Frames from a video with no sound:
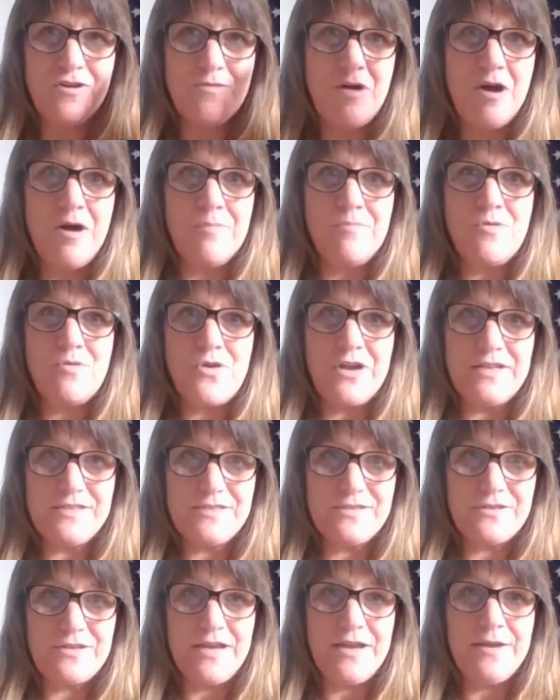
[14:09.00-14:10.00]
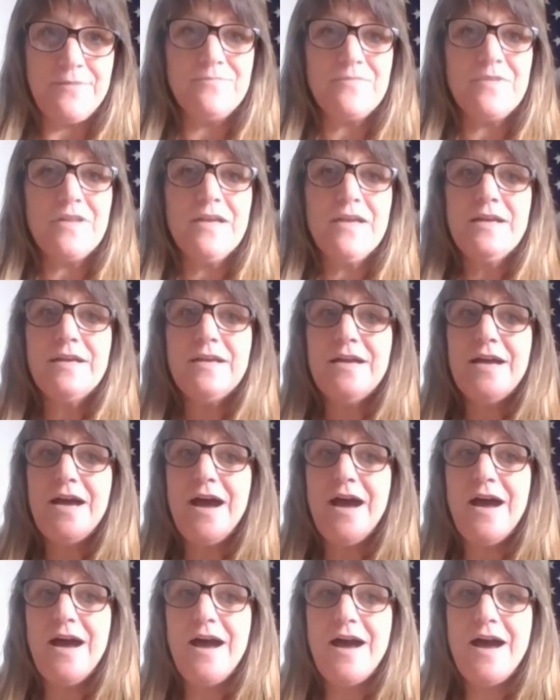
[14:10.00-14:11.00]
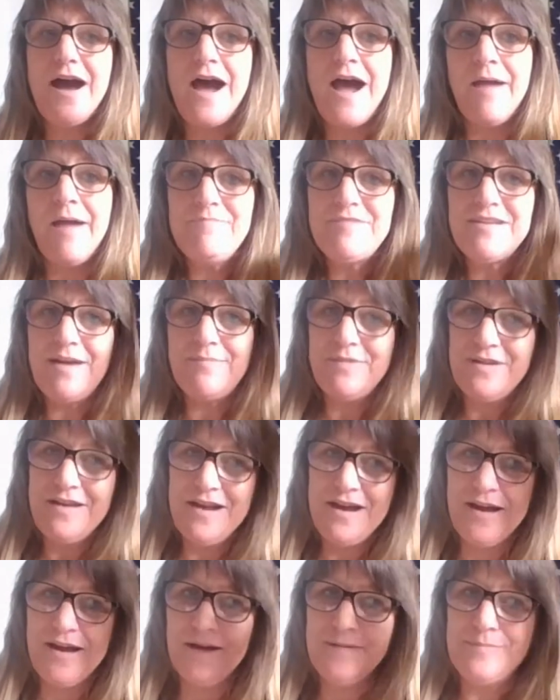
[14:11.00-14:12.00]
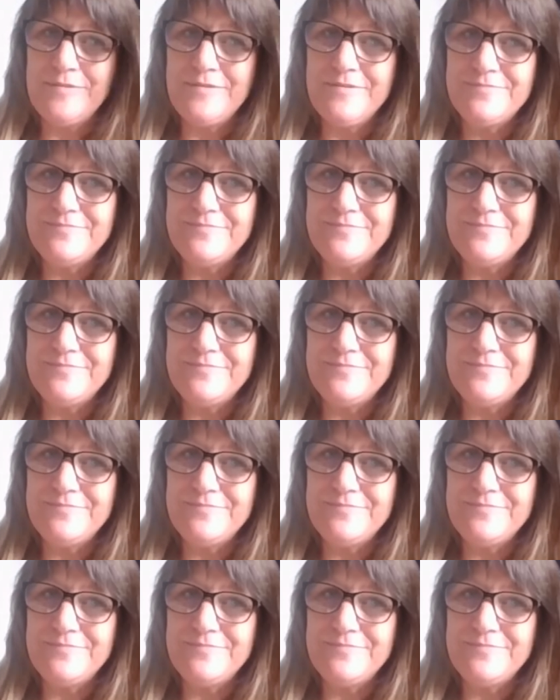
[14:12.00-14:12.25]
all points. Okay, I'm tapping up